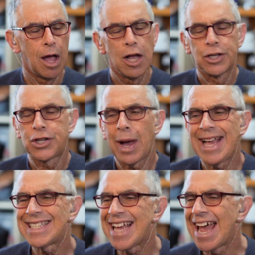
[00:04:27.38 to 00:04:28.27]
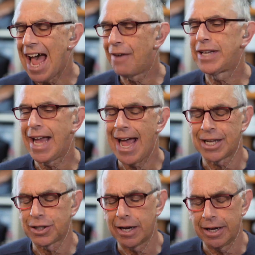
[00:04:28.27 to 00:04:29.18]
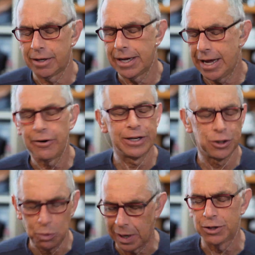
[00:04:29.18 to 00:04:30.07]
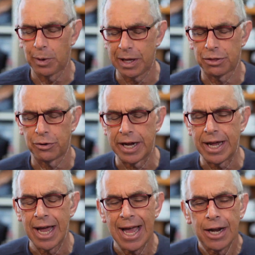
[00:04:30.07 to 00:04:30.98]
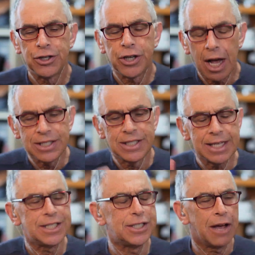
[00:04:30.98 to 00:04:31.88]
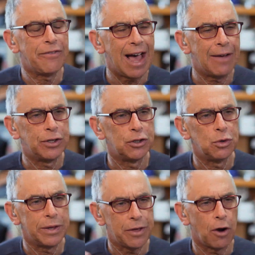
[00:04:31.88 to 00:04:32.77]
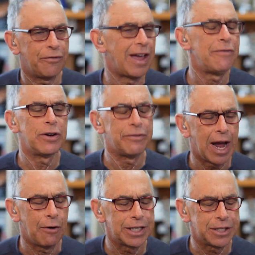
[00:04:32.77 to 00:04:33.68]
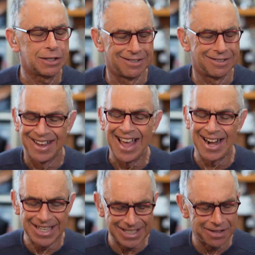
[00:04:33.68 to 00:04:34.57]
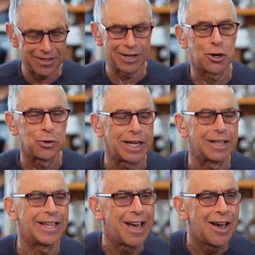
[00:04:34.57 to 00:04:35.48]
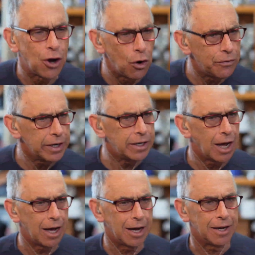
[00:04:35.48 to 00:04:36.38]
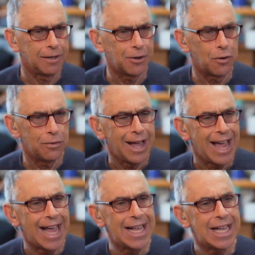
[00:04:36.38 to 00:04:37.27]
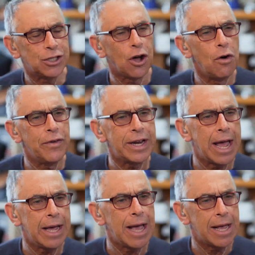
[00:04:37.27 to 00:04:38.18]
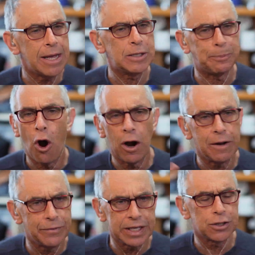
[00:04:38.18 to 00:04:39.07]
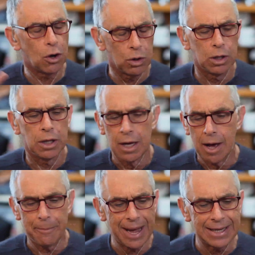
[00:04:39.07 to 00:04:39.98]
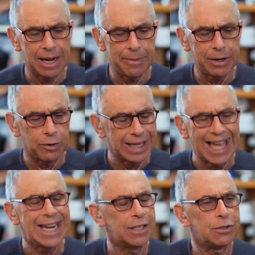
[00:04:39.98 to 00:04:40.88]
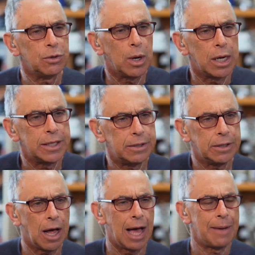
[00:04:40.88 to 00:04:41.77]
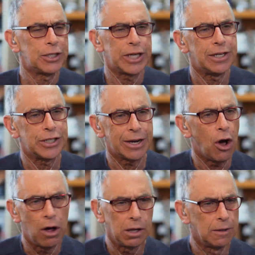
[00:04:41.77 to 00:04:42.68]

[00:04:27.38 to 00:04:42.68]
So I guess I have to ask here in twenty twenty-three, does this stuff have to do with our favorite virus? And I say that jokingly. COVID, uh, co is COVID a, is part of this whole pandemic related to uh, climate change at all?